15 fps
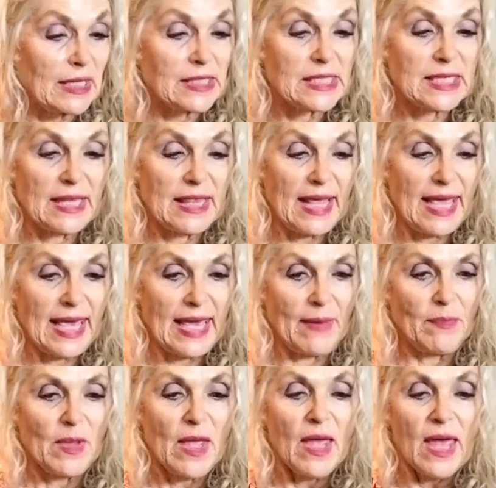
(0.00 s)
into there.
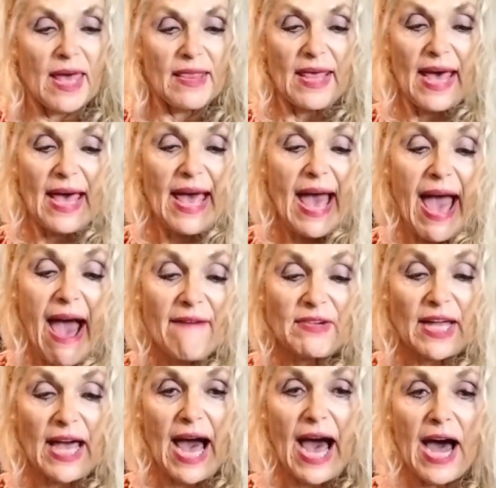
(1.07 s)
That
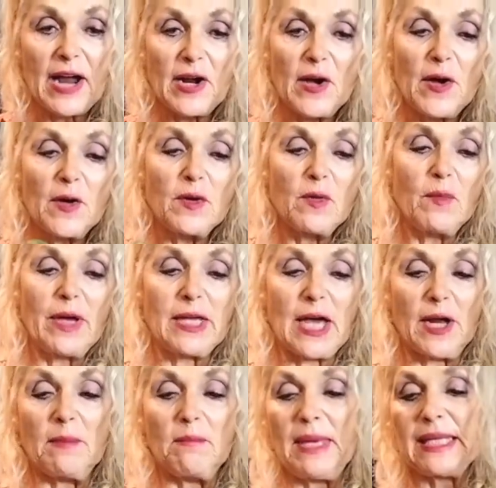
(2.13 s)
avocado, we're
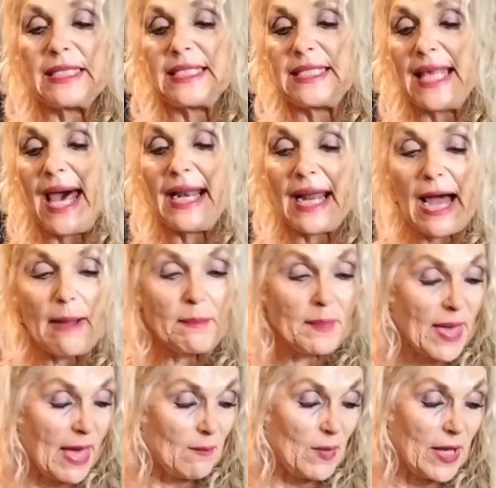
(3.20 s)
going to mix that up,
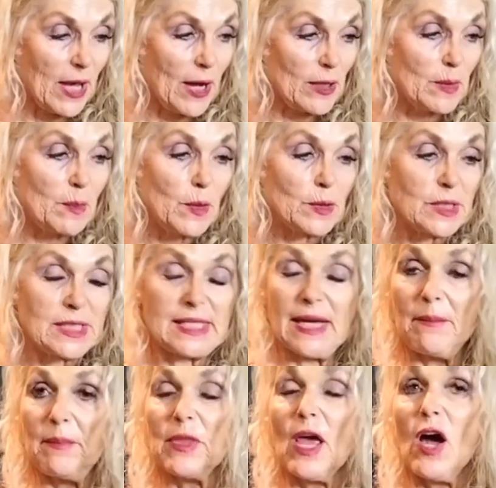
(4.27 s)
and we're going to put
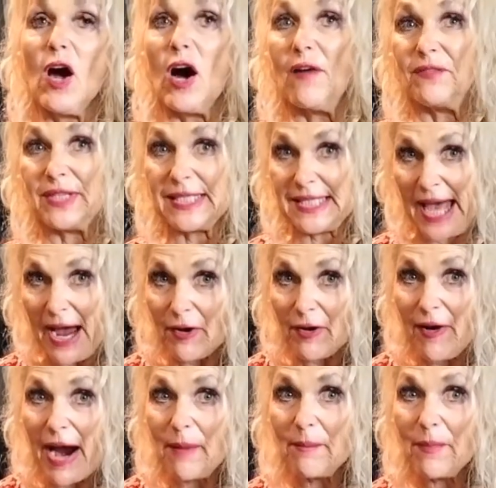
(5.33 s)
some of the
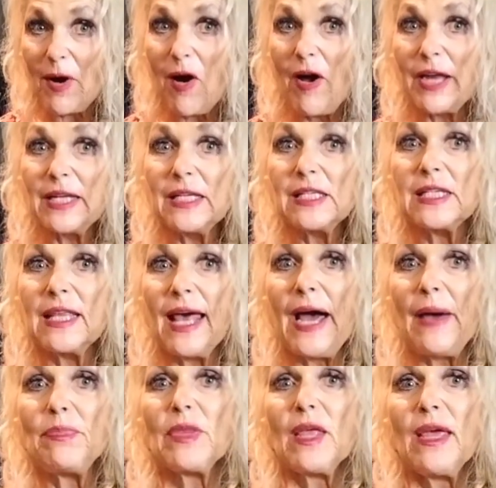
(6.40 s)
sauerkraut brine into
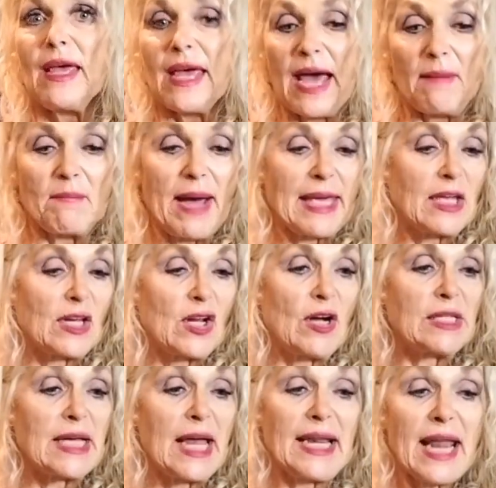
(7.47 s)
that and make
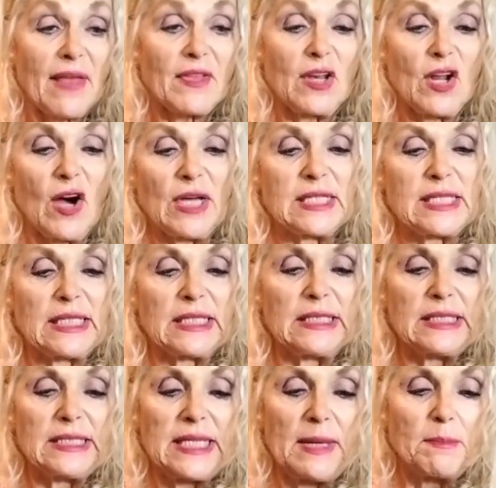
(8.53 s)
another nice little
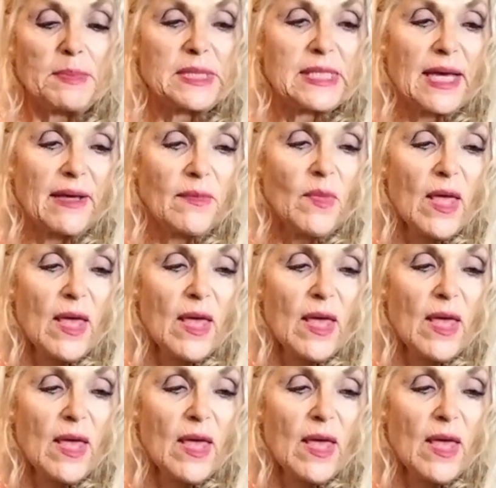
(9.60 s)
dip. So